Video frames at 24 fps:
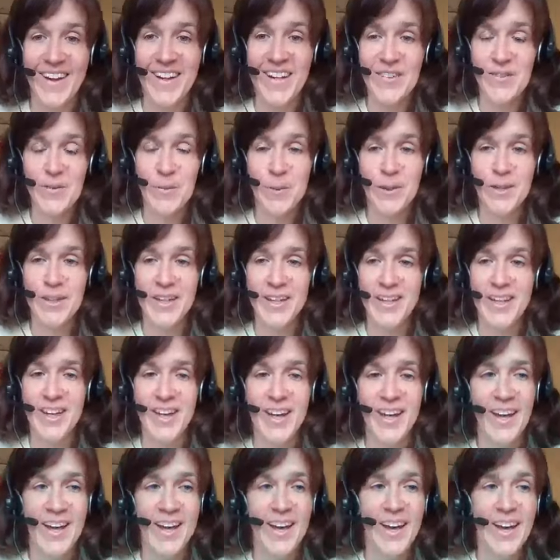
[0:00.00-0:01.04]
Hey everybody.
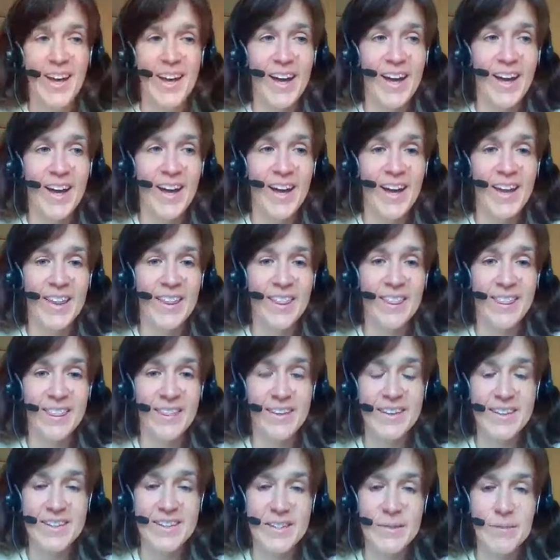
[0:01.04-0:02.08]

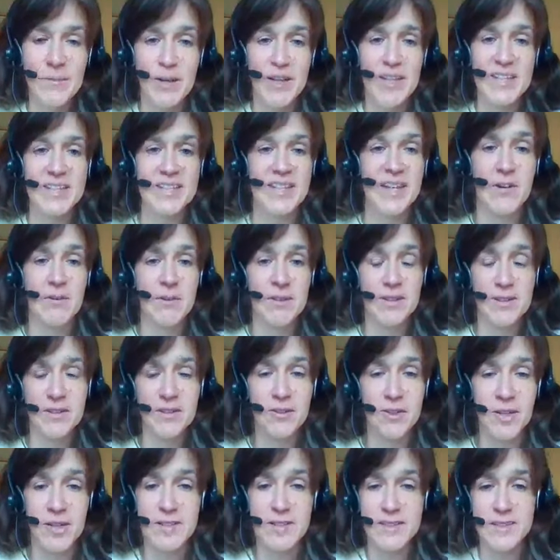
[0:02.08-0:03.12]
This might sound a little
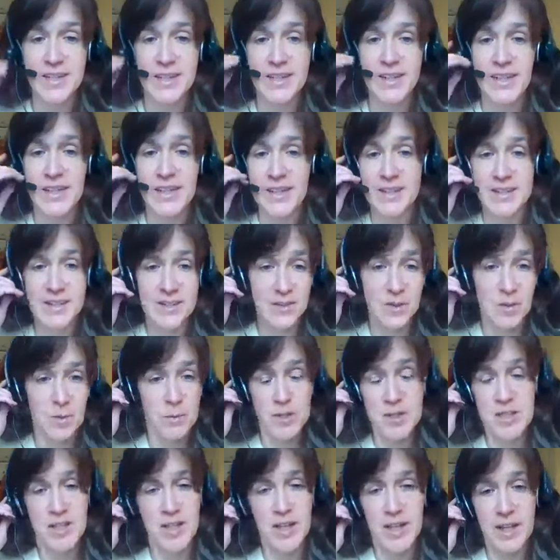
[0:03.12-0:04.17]
crazy. It's so
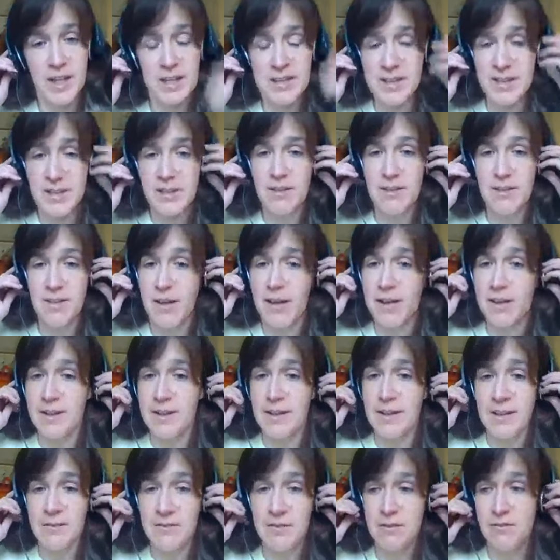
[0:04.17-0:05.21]
much chaos here that I
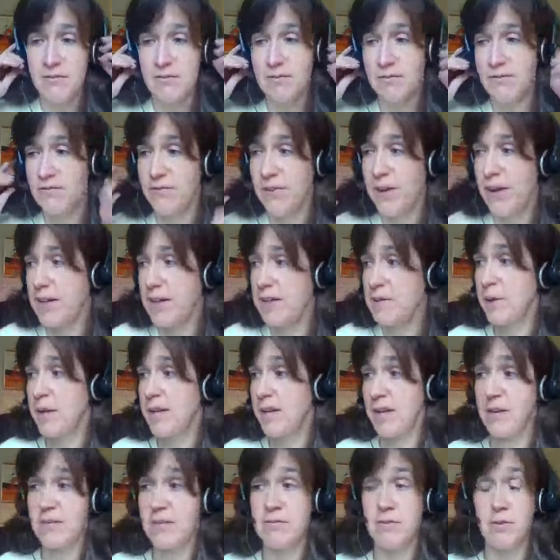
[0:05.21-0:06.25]
can't even find my
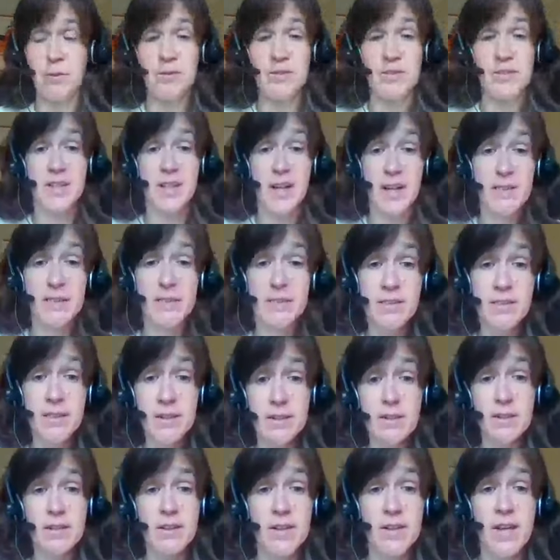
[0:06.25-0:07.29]
headphones that I
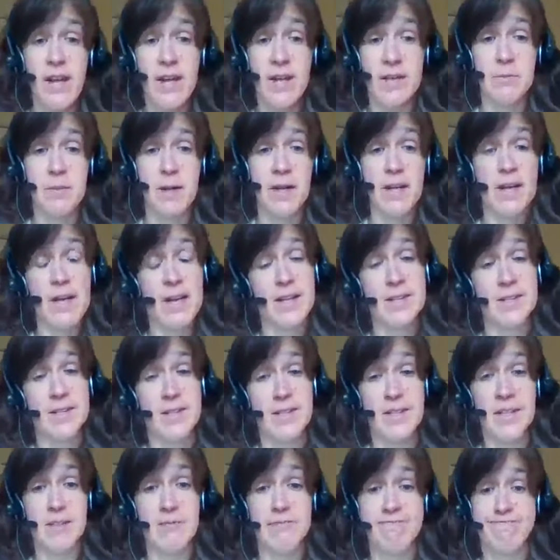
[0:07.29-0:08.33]
literally had in my hand
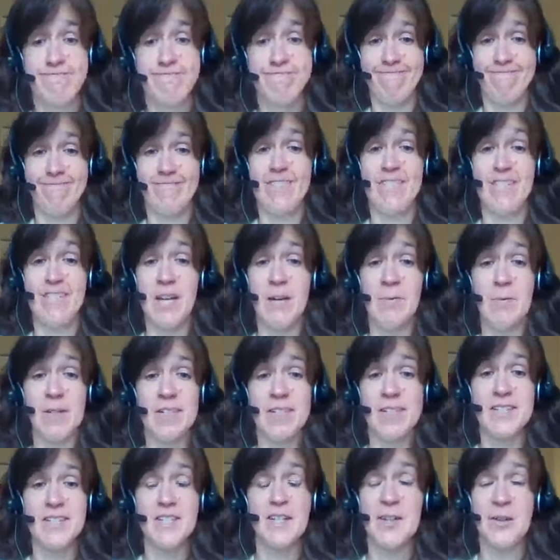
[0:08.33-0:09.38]
like 10
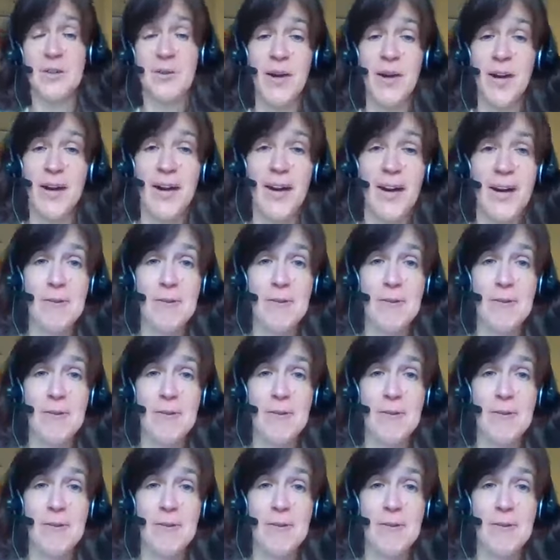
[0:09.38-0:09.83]
minutes ago.